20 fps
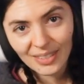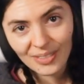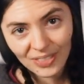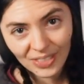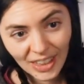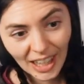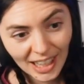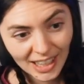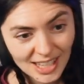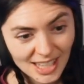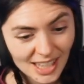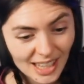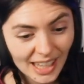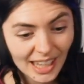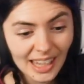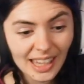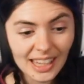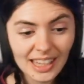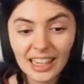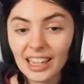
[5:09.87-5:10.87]
That's
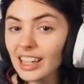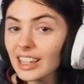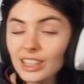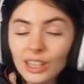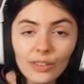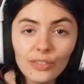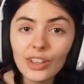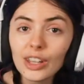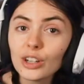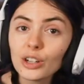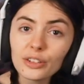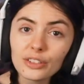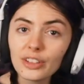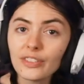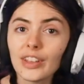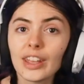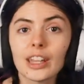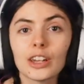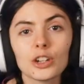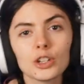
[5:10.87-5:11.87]
like cliffhanger
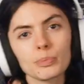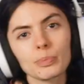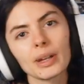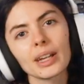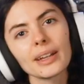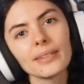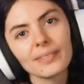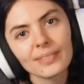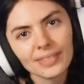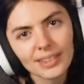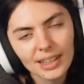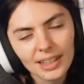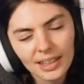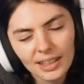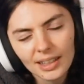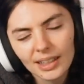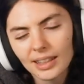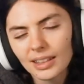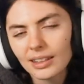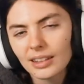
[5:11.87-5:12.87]
cliffhangers, but
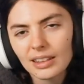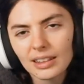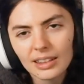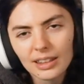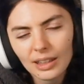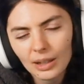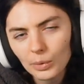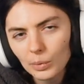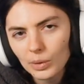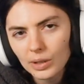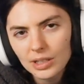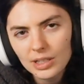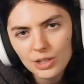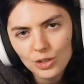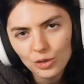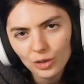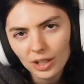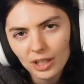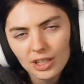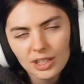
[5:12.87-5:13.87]
no one's
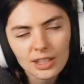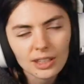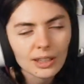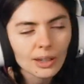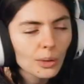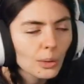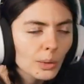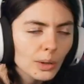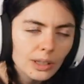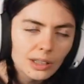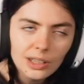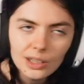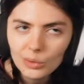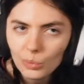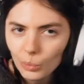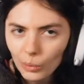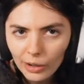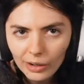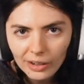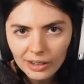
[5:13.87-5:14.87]
stressed. No one's
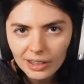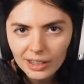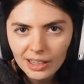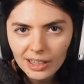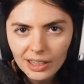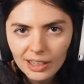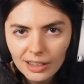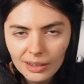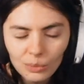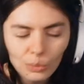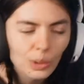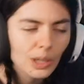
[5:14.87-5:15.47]
worried.